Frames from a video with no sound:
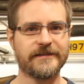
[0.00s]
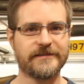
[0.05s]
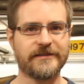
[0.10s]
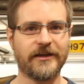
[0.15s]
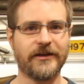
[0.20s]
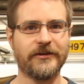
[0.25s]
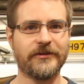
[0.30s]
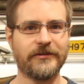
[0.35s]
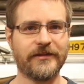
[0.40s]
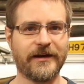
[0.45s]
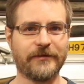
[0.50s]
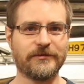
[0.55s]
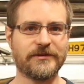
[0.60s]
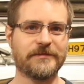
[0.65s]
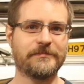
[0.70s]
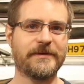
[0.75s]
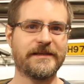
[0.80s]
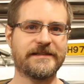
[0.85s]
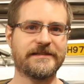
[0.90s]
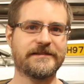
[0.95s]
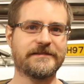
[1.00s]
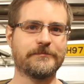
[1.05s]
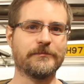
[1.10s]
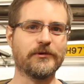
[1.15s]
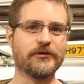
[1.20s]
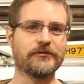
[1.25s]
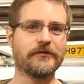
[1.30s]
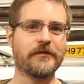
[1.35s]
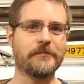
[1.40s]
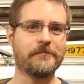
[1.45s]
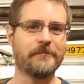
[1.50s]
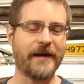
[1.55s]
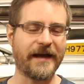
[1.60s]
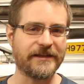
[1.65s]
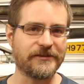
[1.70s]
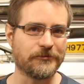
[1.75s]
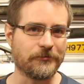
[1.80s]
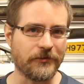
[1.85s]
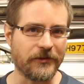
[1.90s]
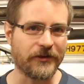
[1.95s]
So that was a bit more of a
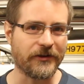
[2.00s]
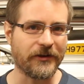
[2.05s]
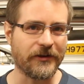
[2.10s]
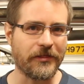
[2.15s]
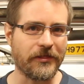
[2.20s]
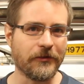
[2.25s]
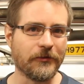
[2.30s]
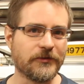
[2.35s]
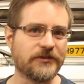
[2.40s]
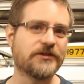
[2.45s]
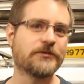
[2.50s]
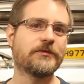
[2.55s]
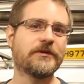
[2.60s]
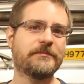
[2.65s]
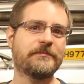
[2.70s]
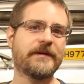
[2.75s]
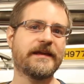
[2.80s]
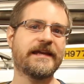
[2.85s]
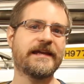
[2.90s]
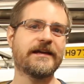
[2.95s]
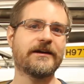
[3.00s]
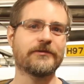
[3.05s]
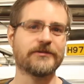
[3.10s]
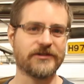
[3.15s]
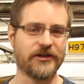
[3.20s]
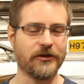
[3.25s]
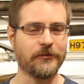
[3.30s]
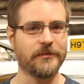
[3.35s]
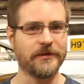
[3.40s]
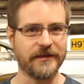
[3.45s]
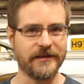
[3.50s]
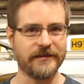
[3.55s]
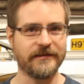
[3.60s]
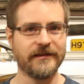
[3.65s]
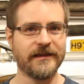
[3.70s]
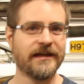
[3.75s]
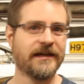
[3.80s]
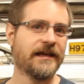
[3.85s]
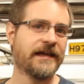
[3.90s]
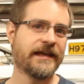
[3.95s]
battle than I thought it would be. I was hoping
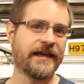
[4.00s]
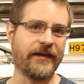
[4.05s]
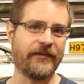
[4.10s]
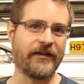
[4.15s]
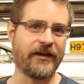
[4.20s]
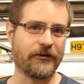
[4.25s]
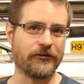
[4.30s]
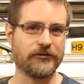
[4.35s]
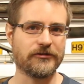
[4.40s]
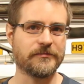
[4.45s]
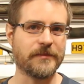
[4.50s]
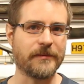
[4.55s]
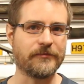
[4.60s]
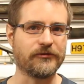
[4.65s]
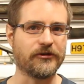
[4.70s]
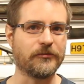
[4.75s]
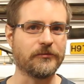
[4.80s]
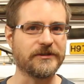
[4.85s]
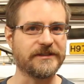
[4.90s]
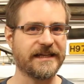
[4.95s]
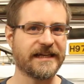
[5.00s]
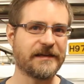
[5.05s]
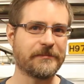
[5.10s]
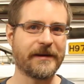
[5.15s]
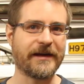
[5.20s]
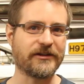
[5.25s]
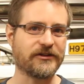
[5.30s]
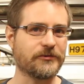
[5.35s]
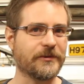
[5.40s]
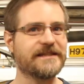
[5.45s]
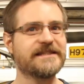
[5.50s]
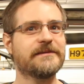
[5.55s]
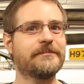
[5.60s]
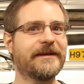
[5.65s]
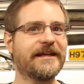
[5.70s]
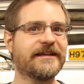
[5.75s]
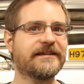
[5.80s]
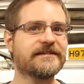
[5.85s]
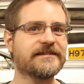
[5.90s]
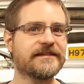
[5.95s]
getting that crossmember on would take about 20
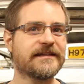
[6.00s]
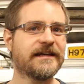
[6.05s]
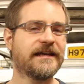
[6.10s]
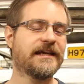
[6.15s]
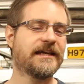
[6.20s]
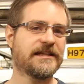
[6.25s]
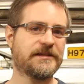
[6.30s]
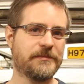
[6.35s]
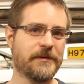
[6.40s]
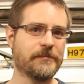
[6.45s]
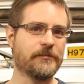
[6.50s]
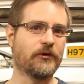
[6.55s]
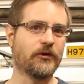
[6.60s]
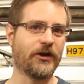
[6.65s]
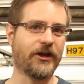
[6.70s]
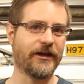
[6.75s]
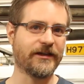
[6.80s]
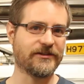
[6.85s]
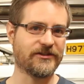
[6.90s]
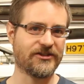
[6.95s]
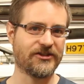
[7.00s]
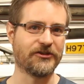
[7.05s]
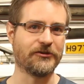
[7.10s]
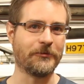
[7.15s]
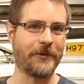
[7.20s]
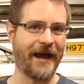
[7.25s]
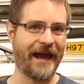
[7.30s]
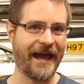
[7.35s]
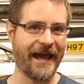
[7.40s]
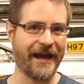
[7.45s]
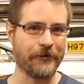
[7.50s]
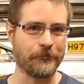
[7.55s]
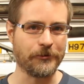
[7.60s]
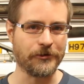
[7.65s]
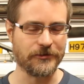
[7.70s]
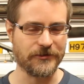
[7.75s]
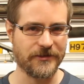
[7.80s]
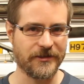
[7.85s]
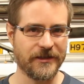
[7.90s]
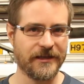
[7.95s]
minutes. It's been more like 2
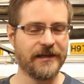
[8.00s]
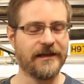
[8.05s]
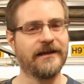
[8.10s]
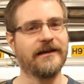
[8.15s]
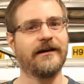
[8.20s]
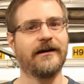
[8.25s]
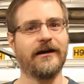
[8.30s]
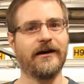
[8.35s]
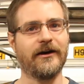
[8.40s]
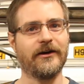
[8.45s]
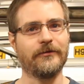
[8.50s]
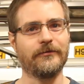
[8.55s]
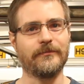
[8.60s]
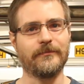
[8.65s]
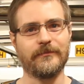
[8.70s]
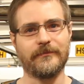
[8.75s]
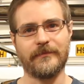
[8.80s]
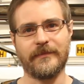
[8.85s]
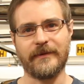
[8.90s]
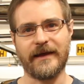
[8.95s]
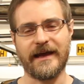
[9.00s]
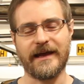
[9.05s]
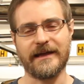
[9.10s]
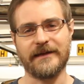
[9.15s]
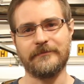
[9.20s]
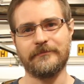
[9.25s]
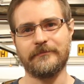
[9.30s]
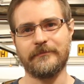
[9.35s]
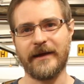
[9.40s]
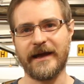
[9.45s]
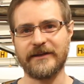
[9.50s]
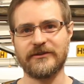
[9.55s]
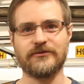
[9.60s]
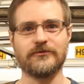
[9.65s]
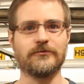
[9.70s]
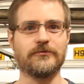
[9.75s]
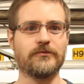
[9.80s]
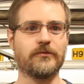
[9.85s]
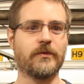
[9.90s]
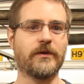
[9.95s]
hours. I had
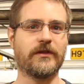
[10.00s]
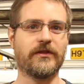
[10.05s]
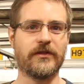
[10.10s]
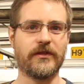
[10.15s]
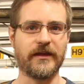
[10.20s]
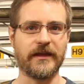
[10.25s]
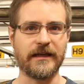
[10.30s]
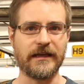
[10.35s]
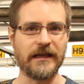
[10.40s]
battles with the